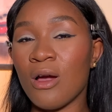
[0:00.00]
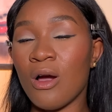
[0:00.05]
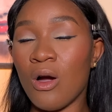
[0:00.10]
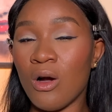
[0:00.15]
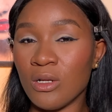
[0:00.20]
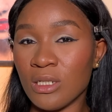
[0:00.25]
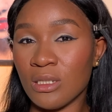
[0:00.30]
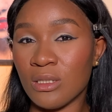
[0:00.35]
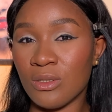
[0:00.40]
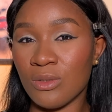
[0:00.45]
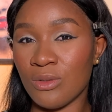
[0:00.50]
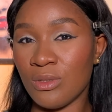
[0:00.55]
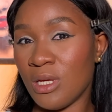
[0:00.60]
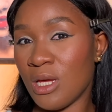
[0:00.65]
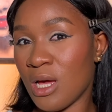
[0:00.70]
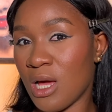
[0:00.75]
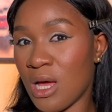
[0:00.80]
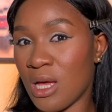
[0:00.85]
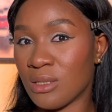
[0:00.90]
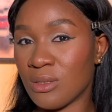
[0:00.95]
undertone it
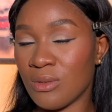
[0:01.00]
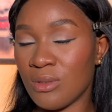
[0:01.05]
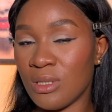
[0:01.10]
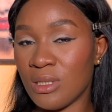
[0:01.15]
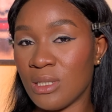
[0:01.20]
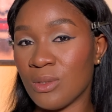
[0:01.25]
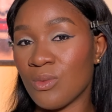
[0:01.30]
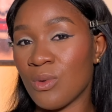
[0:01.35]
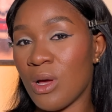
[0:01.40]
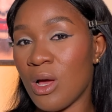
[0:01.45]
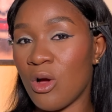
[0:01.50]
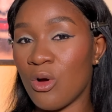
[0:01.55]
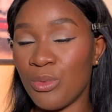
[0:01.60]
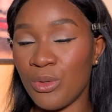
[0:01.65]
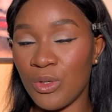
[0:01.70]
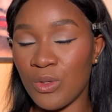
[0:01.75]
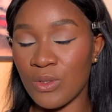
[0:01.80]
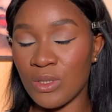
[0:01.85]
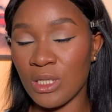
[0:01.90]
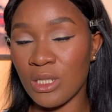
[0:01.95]
has. So this is what I'll be
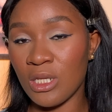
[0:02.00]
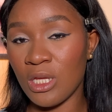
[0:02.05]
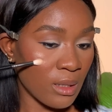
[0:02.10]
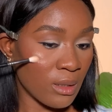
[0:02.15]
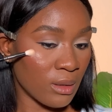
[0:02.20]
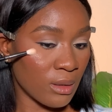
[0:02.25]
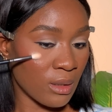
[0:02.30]
using.